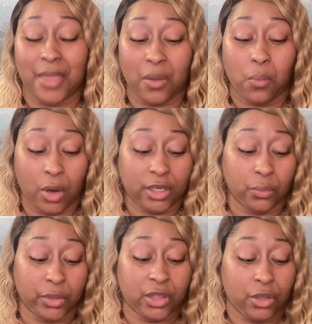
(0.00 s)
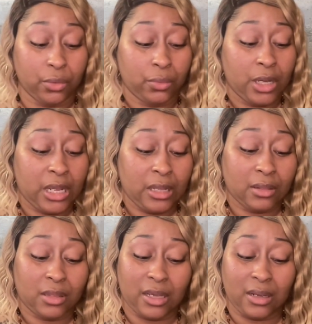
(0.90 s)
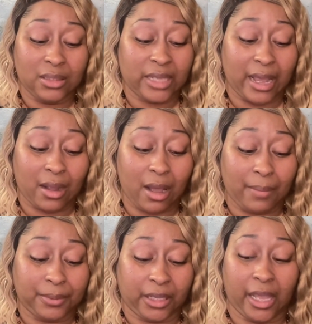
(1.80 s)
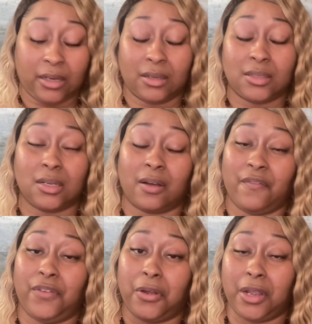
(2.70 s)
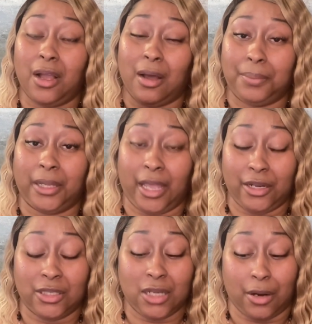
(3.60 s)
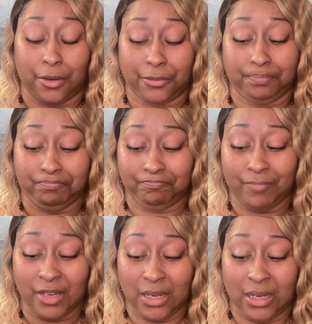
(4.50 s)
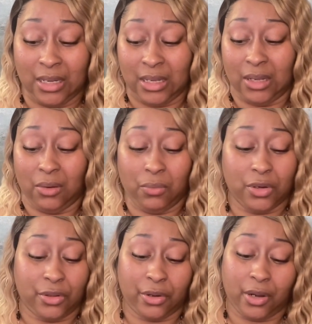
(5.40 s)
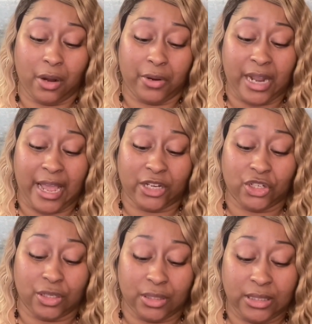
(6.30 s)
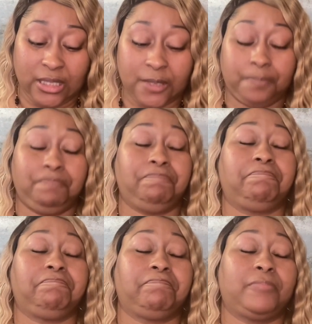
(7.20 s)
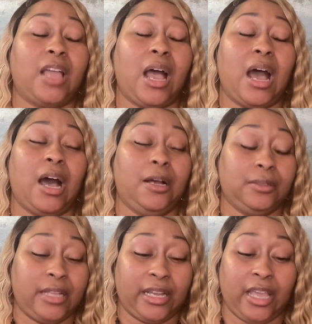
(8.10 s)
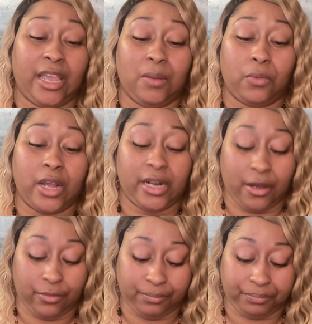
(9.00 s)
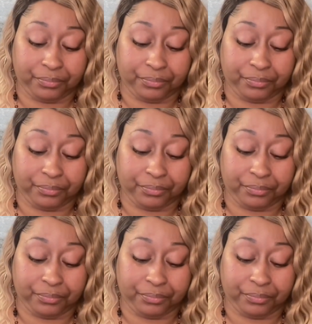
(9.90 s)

They want it with you. Things got complicated and took a very complicated turn. What are their current actions? Ha, that came right out.